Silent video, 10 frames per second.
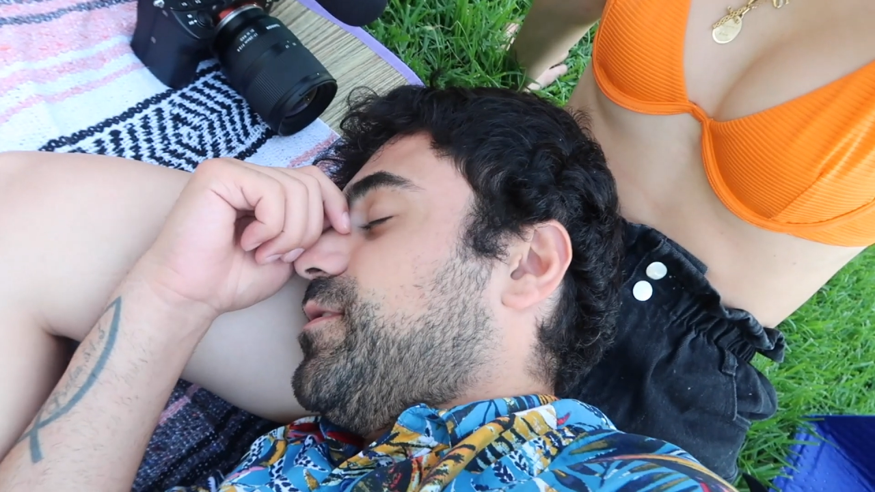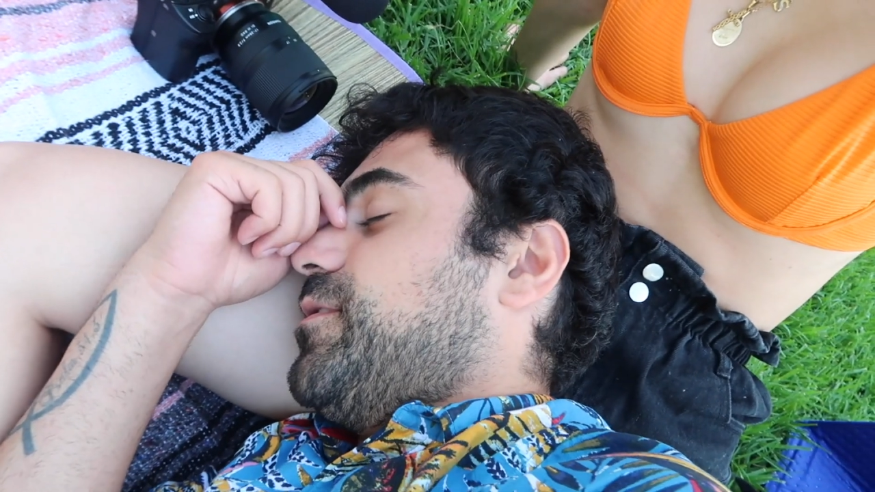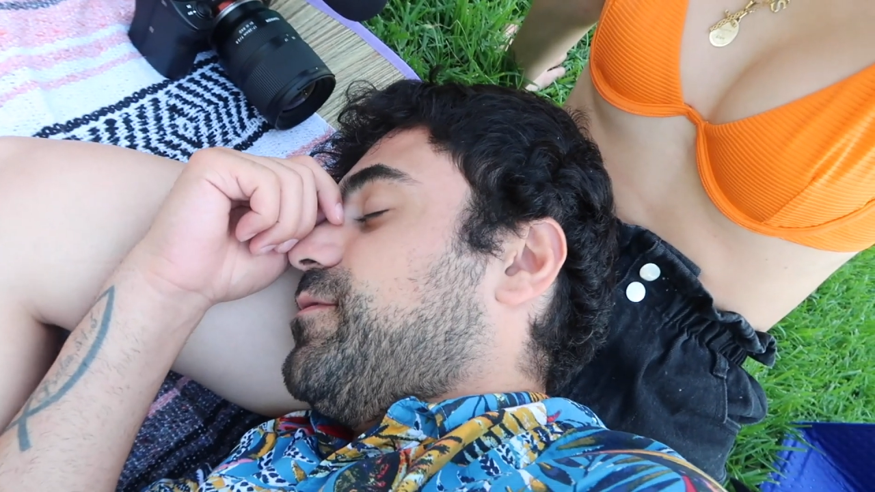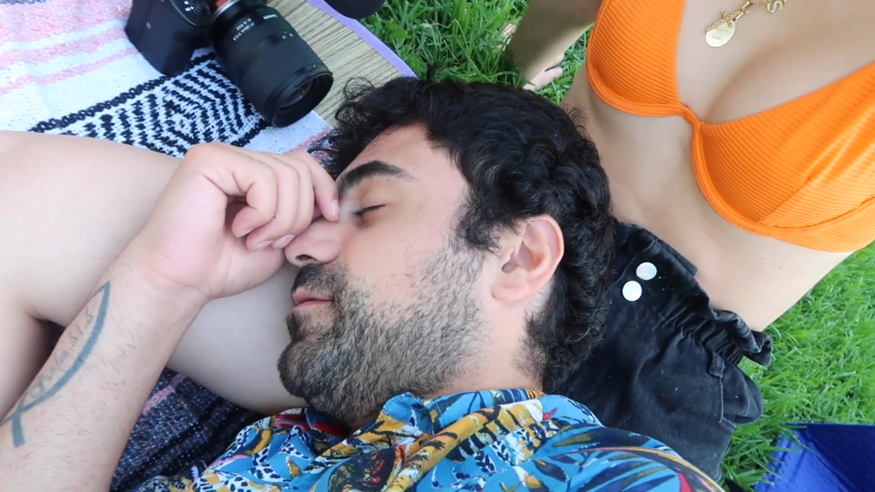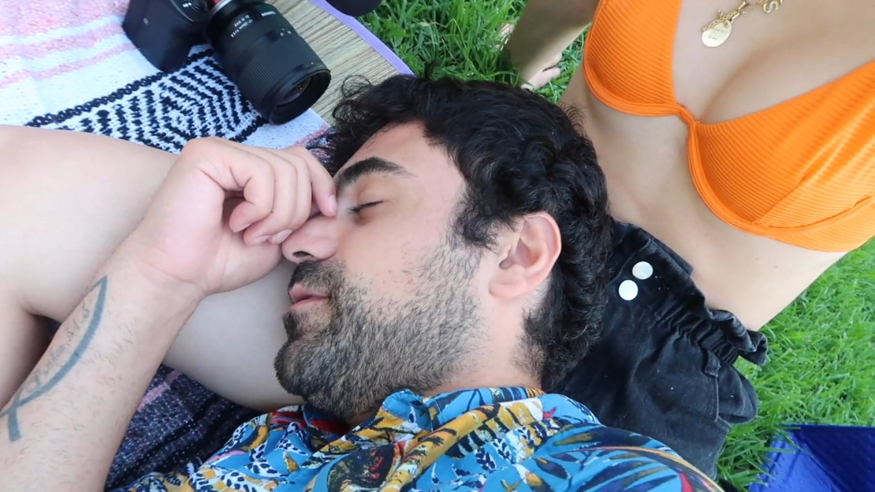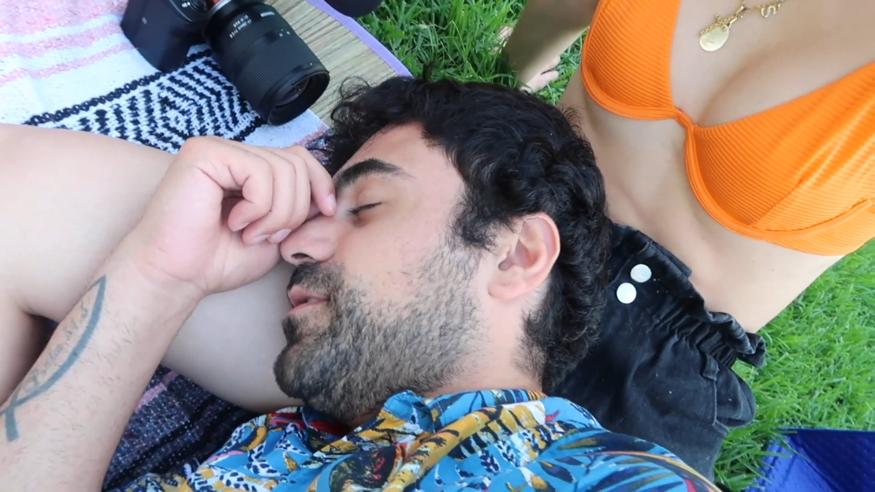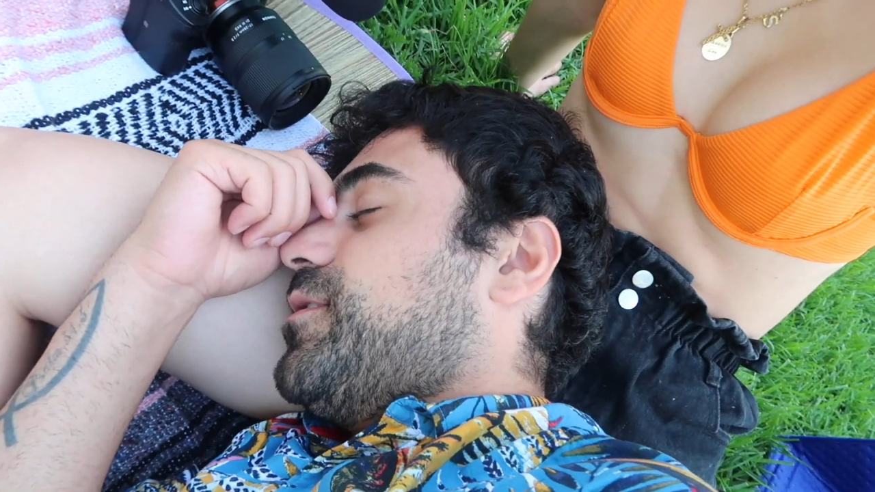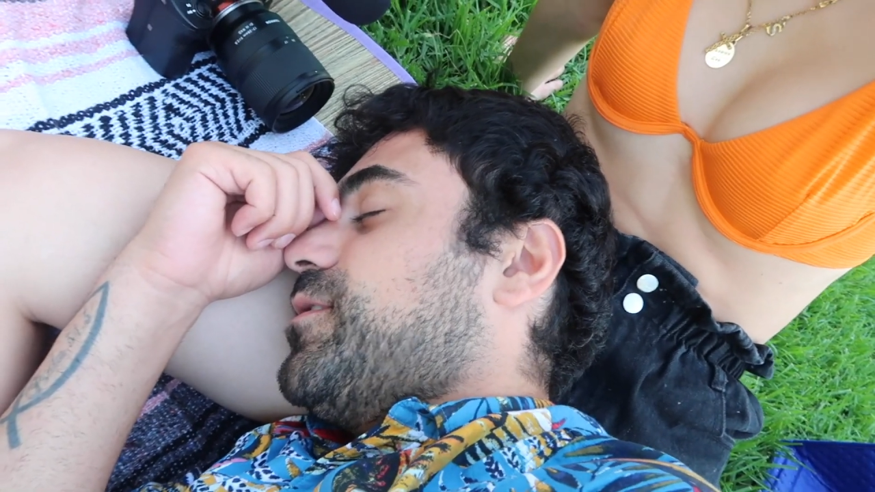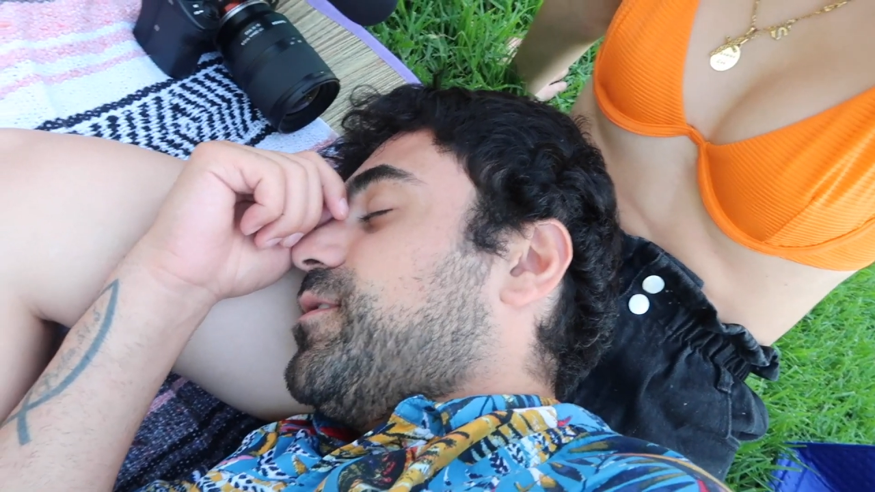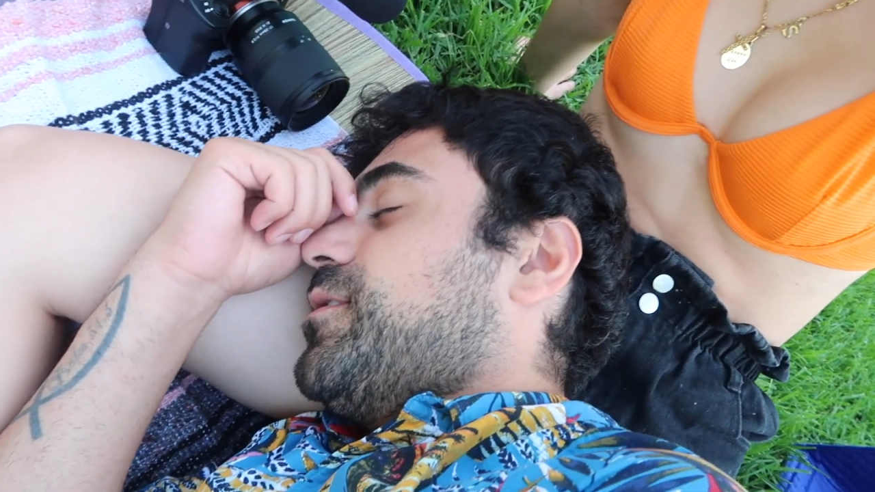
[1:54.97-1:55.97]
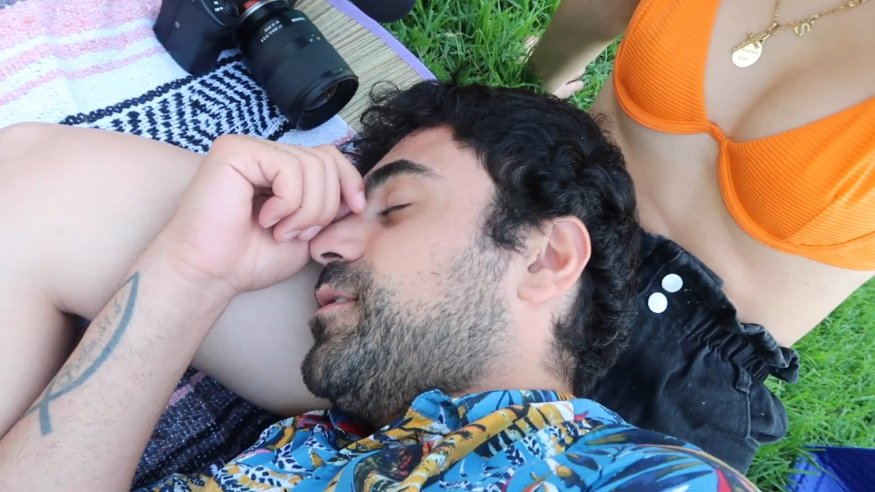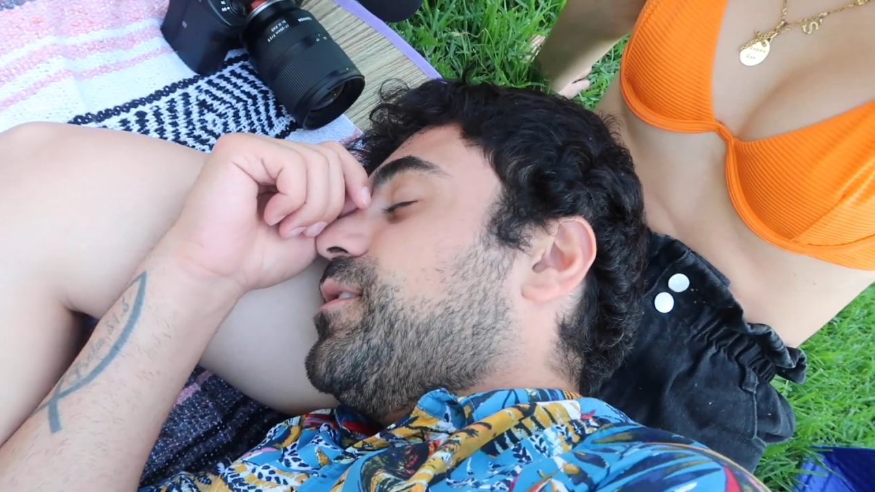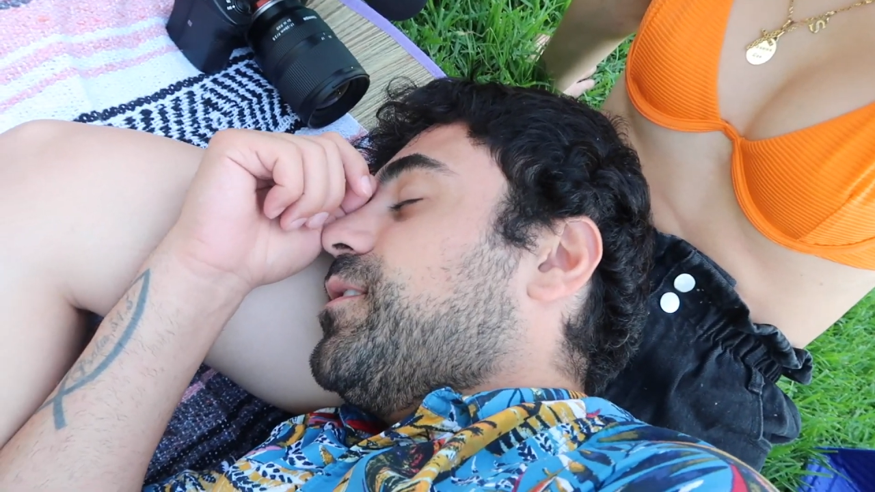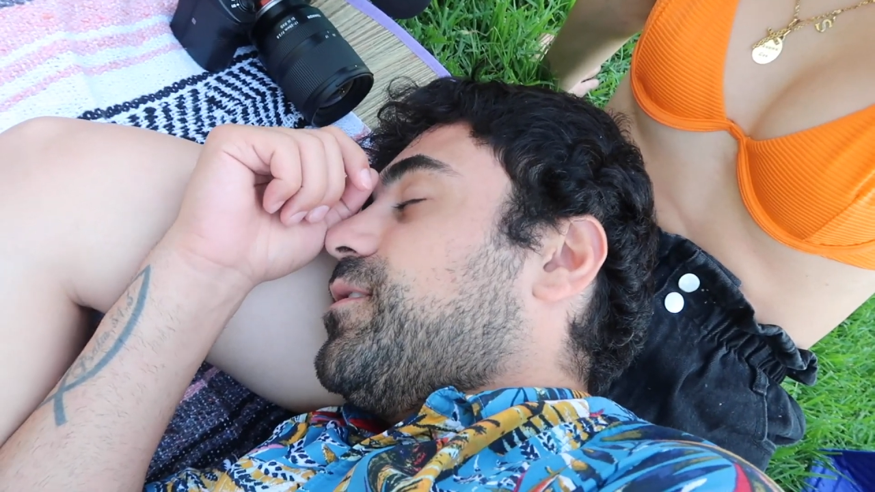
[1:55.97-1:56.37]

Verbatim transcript: stuff. Mm-hmm.